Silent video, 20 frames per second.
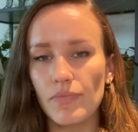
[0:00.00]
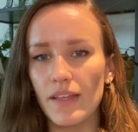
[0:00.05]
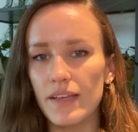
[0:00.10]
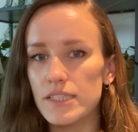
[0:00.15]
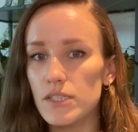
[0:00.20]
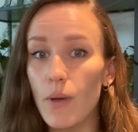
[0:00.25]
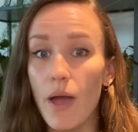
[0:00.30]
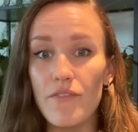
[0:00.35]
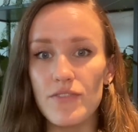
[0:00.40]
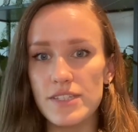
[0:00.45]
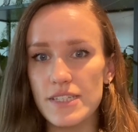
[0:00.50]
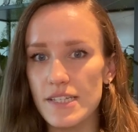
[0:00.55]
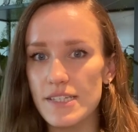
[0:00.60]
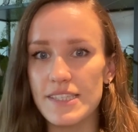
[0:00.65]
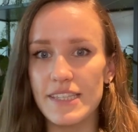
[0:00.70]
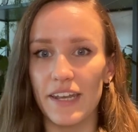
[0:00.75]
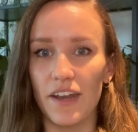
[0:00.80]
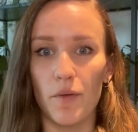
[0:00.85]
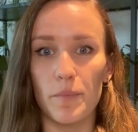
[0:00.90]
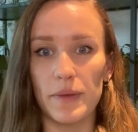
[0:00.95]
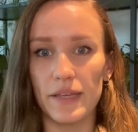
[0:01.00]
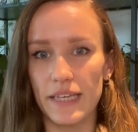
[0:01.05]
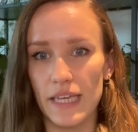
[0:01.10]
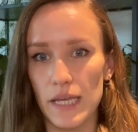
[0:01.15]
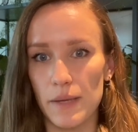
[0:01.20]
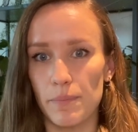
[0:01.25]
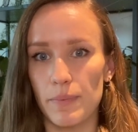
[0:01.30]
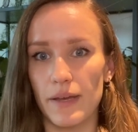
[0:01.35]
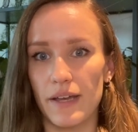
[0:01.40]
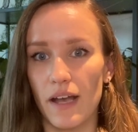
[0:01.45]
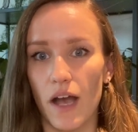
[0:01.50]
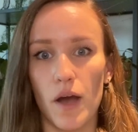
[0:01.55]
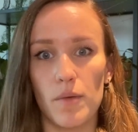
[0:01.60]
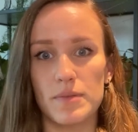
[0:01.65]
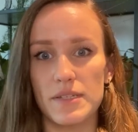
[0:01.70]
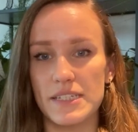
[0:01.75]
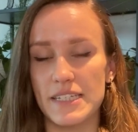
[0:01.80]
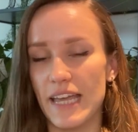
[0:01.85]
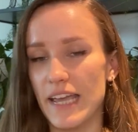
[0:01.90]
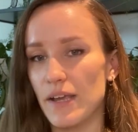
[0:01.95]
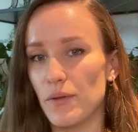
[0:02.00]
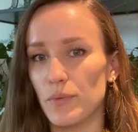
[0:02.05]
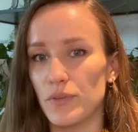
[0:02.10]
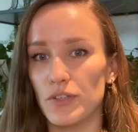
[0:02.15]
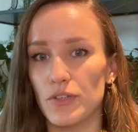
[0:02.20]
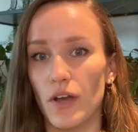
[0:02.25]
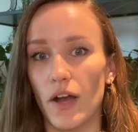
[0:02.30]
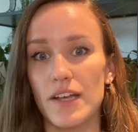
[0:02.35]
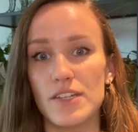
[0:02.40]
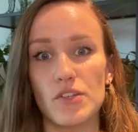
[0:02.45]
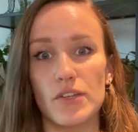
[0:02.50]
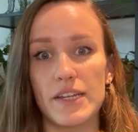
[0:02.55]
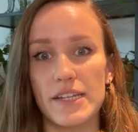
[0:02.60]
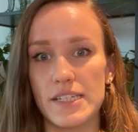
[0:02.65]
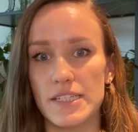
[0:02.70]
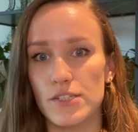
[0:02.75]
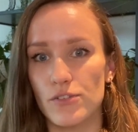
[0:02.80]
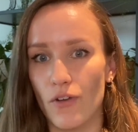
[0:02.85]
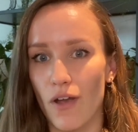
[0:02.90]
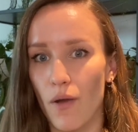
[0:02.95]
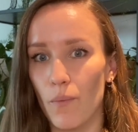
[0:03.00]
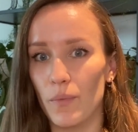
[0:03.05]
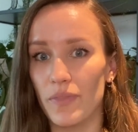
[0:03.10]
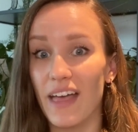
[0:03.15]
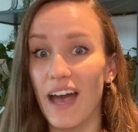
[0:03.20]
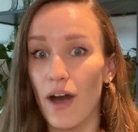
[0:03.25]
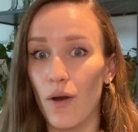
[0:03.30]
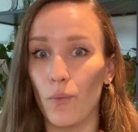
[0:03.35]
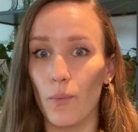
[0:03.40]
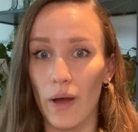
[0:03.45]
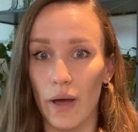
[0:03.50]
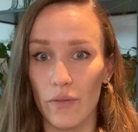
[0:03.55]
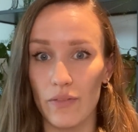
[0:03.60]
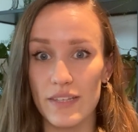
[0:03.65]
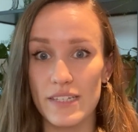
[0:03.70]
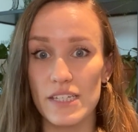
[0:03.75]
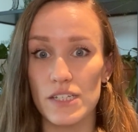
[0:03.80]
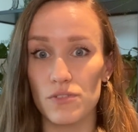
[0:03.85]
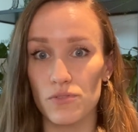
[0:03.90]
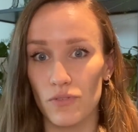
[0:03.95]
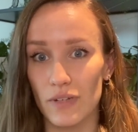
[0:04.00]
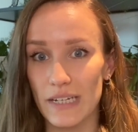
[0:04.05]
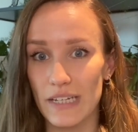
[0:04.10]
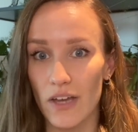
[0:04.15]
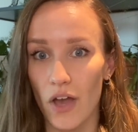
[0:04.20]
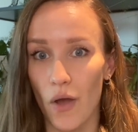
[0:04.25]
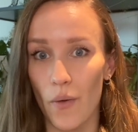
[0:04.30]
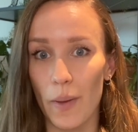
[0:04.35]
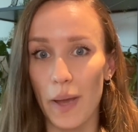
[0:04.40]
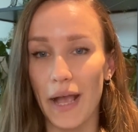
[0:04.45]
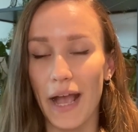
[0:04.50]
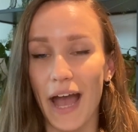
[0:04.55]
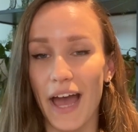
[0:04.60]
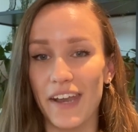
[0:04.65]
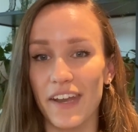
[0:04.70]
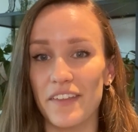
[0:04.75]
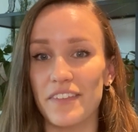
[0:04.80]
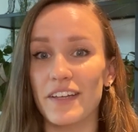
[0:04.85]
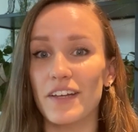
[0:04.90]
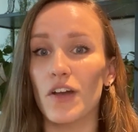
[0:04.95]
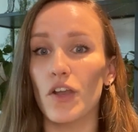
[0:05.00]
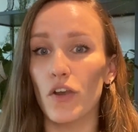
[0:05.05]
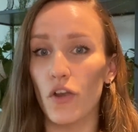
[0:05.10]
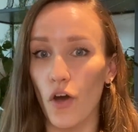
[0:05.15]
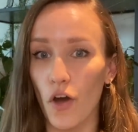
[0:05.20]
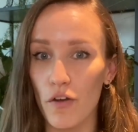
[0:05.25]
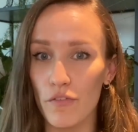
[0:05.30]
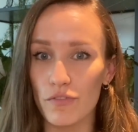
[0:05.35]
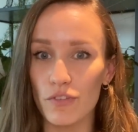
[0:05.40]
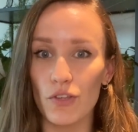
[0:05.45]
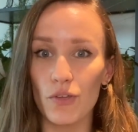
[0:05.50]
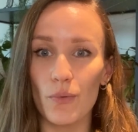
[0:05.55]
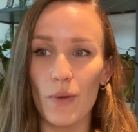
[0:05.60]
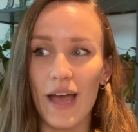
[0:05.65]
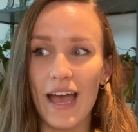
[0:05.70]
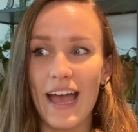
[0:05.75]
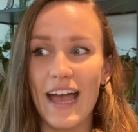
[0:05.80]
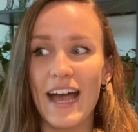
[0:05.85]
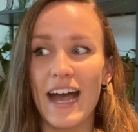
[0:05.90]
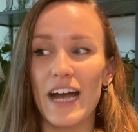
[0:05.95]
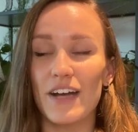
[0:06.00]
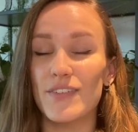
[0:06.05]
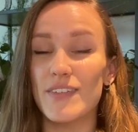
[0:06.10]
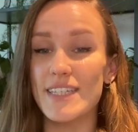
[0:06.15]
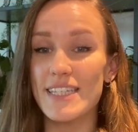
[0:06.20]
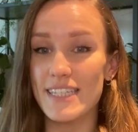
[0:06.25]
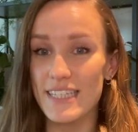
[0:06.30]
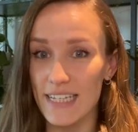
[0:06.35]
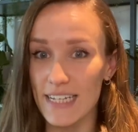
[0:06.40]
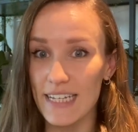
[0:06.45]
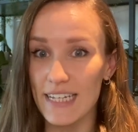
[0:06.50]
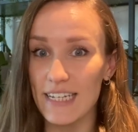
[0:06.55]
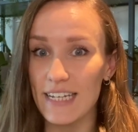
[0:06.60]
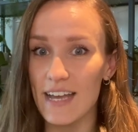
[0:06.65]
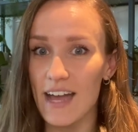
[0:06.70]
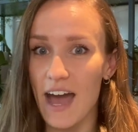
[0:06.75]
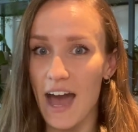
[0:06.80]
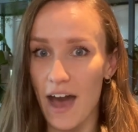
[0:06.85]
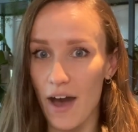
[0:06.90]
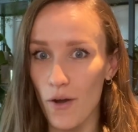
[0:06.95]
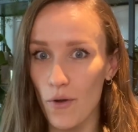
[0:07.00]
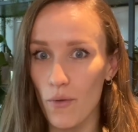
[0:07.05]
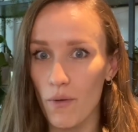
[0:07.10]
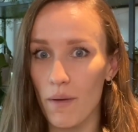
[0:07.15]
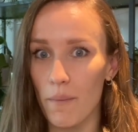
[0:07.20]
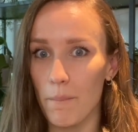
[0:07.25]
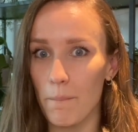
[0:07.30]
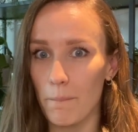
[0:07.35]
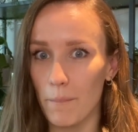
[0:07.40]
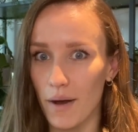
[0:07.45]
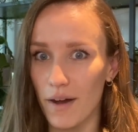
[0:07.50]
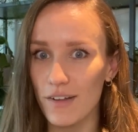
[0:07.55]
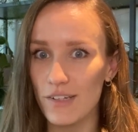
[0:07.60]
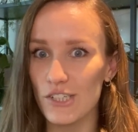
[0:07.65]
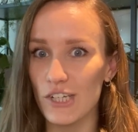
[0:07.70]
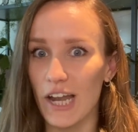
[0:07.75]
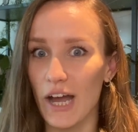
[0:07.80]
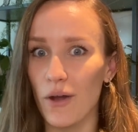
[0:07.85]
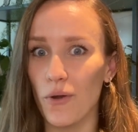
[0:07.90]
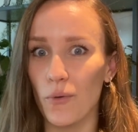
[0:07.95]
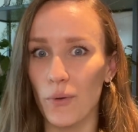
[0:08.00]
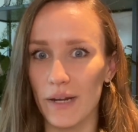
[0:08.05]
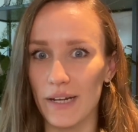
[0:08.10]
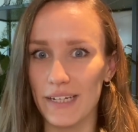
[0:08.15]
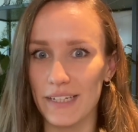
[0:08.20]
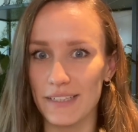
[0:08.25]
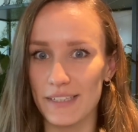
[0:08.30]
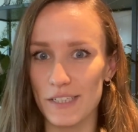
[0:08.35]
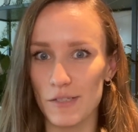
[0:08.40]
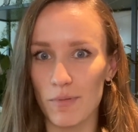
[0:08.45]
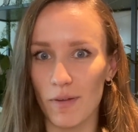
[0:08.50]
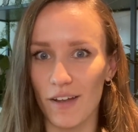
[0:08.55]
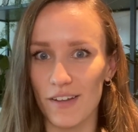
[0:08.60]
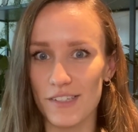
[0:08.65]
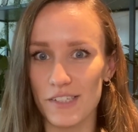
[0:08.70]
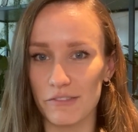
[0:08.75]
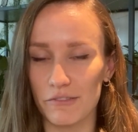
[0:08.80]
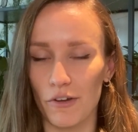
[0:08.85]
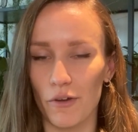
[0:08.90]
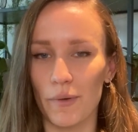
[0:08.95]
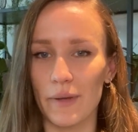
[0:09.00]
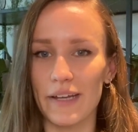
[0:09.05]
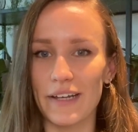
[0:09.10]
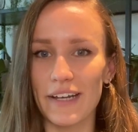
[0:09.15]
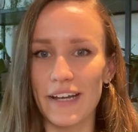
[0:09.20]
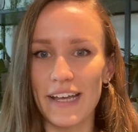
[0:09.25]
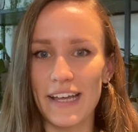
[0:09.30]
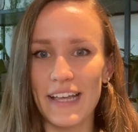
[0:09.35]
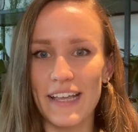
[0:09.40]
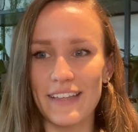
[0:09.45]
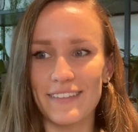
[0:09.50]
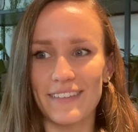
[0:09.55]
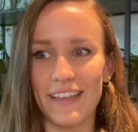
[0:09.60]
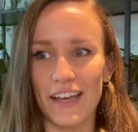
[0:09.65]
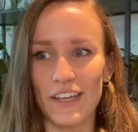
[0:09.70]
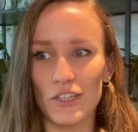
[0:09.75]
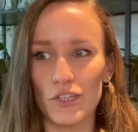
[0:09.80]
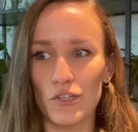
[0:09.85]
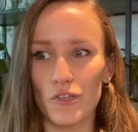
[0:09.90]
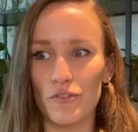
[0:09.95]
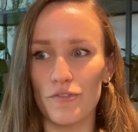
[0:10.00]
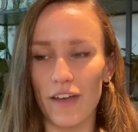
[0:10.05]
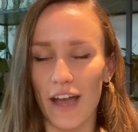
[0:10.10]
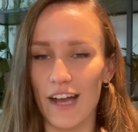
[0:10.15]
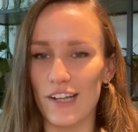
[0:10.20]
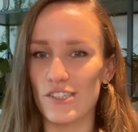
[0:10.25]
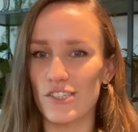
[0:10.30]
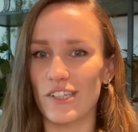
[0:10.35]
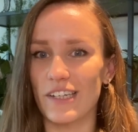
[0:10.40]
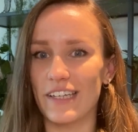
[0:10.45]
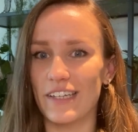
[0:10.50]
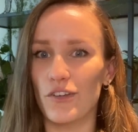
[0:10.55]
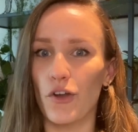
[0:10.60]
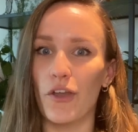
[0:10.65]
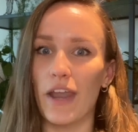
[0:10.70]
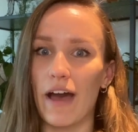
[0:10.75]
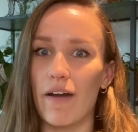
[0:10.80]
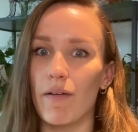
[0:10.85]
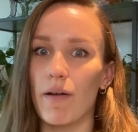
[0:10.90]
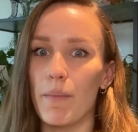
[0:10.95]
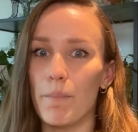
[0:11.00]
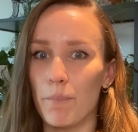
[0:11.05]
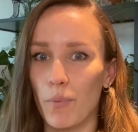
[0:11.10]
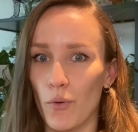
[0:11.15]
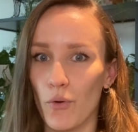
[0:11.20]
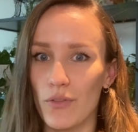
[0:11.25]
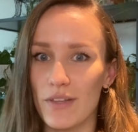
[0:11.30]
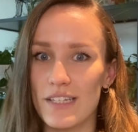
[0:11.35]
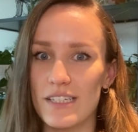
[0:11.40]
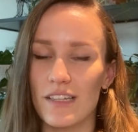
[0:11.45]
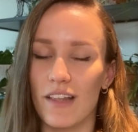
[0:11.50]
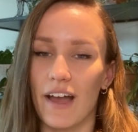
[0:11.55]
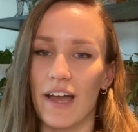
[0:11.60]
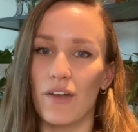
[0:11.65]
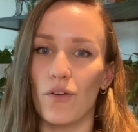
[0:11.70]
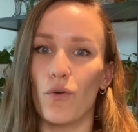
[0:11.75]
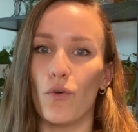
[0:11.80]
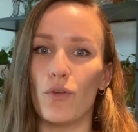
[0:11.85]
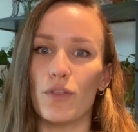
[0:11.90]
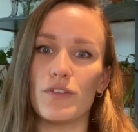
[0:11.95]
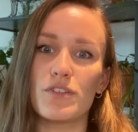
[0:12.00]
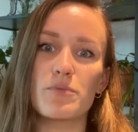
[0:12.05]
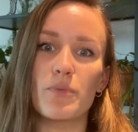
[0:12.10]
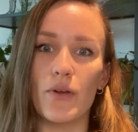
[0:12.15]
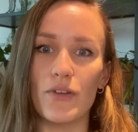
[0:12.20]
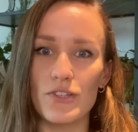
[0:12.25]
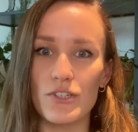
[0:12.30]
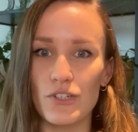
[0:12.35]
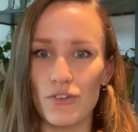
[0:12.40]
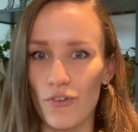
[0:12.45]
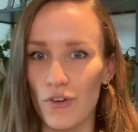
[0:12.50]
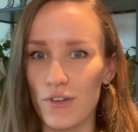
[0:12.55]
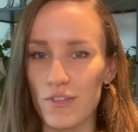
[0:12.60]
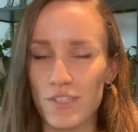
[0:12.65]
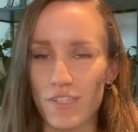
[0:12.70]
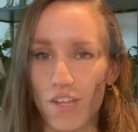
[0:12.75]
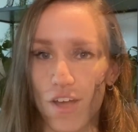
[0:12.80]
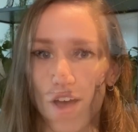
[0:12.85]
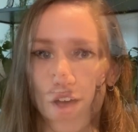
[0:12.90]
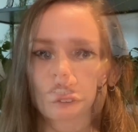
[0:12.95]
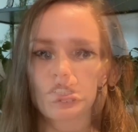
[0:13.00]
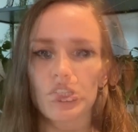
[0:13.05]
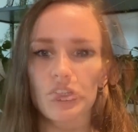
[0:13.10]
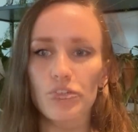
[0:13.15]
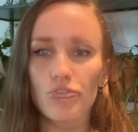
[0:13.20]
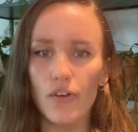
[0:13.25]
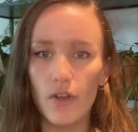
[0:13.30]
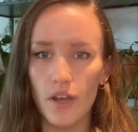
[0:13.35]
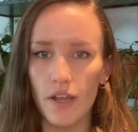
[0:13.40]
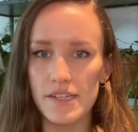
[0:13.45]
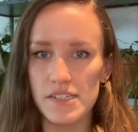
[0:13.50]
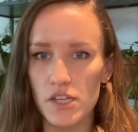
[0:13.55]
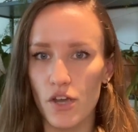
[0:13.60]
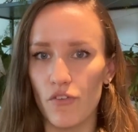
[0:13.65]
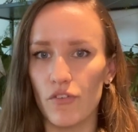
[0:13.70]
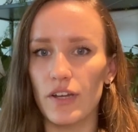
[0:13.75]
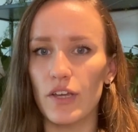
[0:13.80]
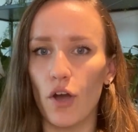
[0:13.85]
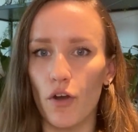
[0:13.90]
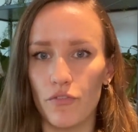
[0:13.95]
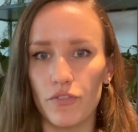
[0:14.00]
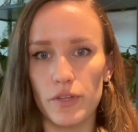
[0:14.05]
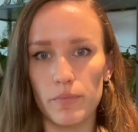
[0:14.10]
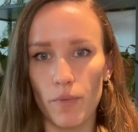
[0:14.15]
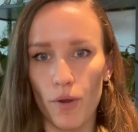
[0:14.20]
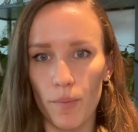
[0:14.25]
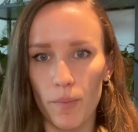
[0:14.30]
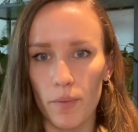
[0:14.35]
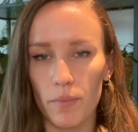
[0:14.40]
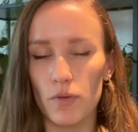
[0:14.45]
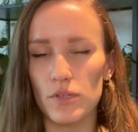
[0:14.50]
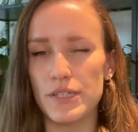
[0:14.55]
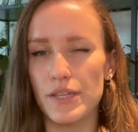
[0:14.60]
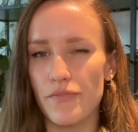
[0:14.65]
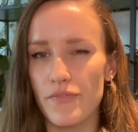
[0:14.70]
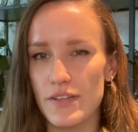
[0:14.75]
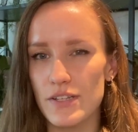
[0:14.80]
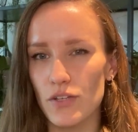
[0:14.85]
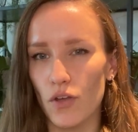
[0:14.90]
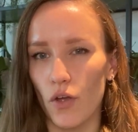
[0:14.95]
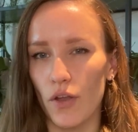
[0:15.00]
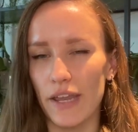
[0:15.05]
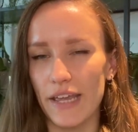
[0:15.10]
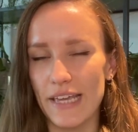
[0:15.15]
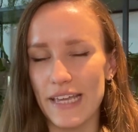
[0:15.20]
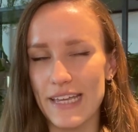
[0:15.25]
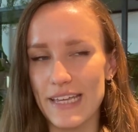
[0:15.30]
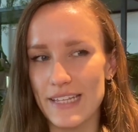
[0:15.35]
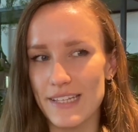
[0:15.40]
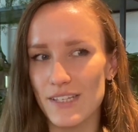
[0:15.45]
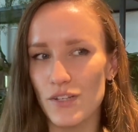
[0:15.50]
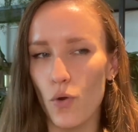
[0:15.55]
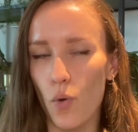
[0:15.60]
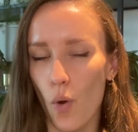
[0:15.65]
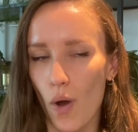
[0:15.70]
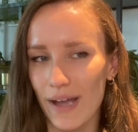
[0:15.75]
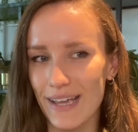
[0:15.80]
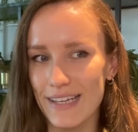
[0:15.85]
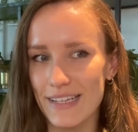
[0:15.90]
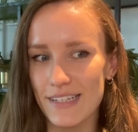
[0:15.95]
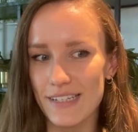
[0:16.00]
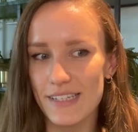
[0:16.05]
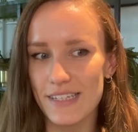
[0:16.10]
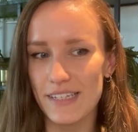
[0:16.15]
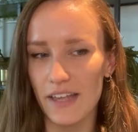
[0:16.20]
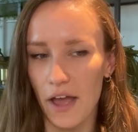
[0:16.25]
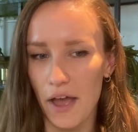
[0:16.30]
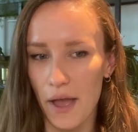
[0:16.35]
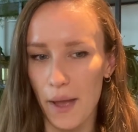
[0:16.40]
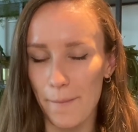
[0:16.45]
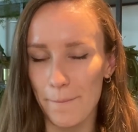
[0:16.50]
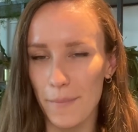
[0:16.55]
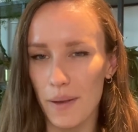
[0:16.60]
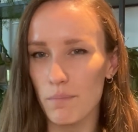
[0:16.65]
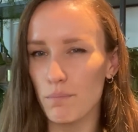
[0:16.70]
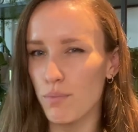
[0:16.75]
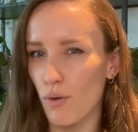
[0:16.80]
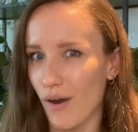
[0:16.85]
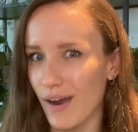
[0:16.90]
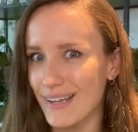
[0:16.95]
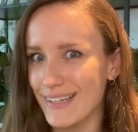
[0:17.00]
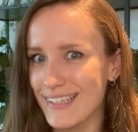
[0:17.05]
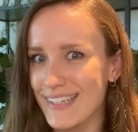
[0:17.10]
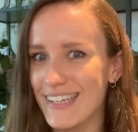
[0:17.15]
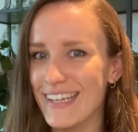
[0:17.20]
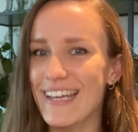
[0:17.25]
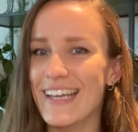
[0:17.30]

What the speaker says: So ever since then, I've been keeping up to date with you guys on Instagram with how well this is really going. And I think a lot of you have seen how much and how quickly these plants are growing, that you've actually gone out and bought this light, or you've spoken to Growstar. So the grow light's currently off at the moment, because if it's on, it is quite bright.